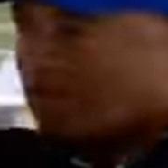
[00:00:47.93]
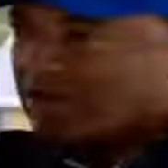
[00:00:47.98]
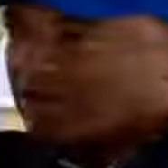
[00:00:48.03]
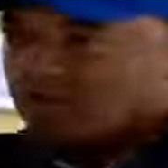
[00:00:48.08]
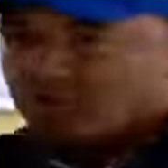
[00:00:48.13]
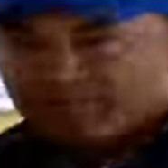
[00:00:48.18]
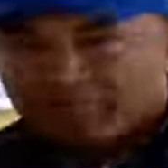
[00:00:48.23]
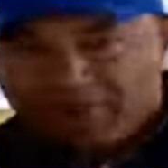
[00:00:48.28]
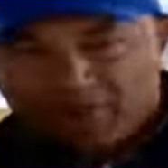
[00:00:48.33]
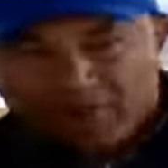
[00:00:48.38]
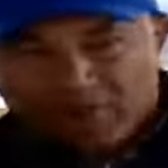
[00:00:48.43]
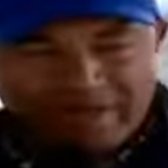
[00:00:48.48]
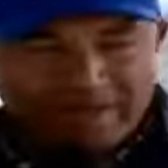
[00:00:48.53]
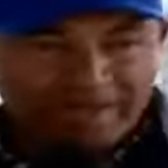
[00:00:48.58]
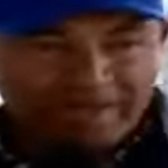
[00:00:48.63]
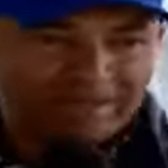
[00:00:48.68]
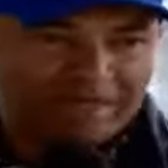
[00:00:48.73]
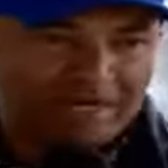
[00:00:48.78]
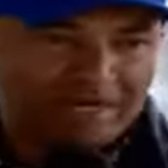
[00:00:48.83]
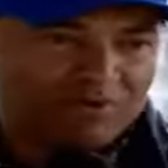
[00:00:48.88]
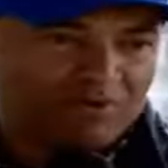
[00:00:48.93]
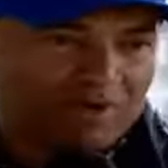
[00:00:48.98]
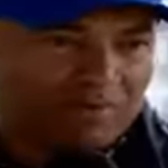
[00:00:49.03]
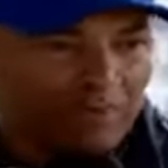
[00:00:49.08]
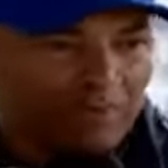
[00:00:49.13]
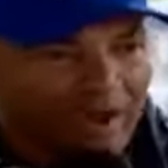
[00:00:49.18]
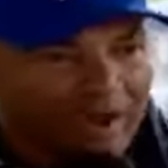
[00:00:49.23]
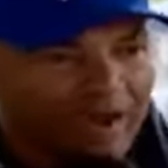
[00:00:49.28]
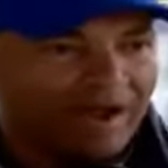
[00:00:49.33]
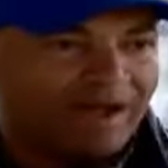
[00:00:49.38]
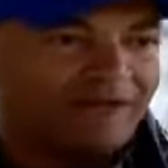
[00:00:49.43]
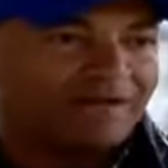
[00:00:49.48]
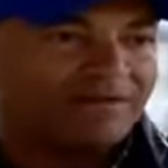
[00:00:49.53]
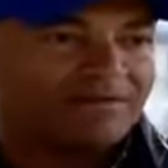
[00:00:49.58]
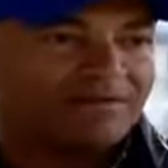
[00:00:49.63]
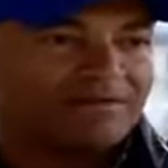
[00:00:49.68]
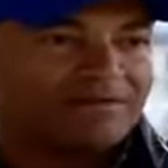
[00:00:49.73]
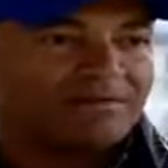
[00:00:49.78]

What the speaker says: want to be honest, adu wa Muranga.